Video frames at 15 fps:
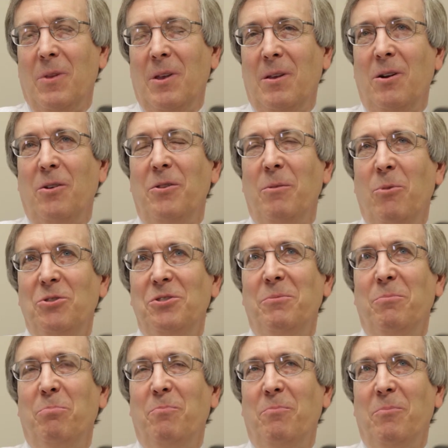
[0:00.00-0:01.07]
You know, the most
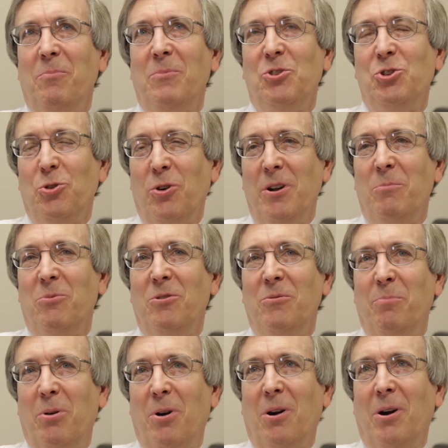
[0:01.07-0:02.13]
enjoyable
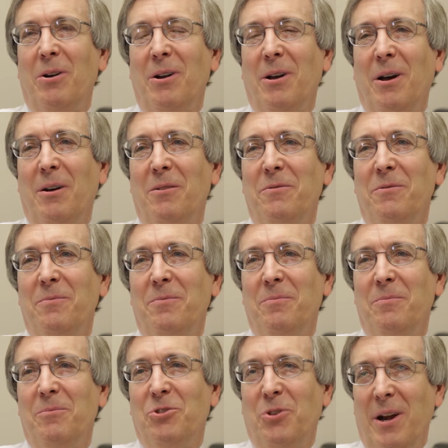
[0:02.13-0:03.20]
part of
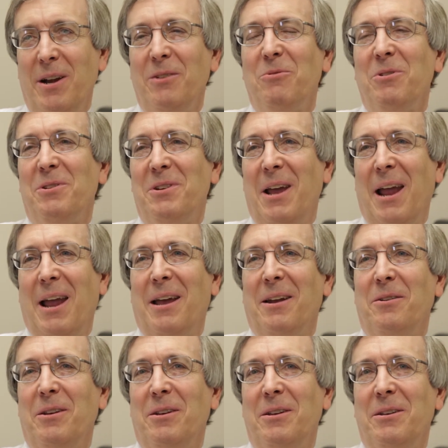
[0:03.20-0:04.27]
training with
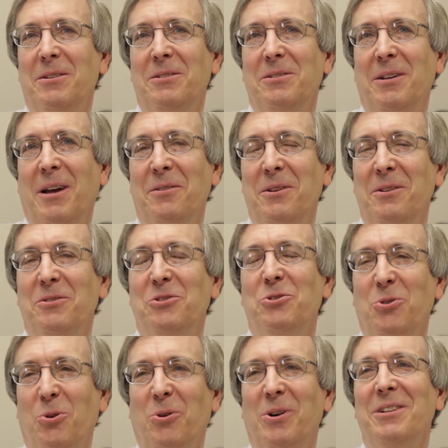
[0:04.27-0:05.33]
Dan is, I think, the
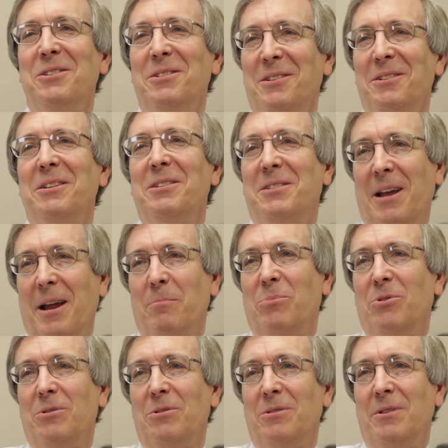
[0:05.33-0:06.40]
stories and the examples.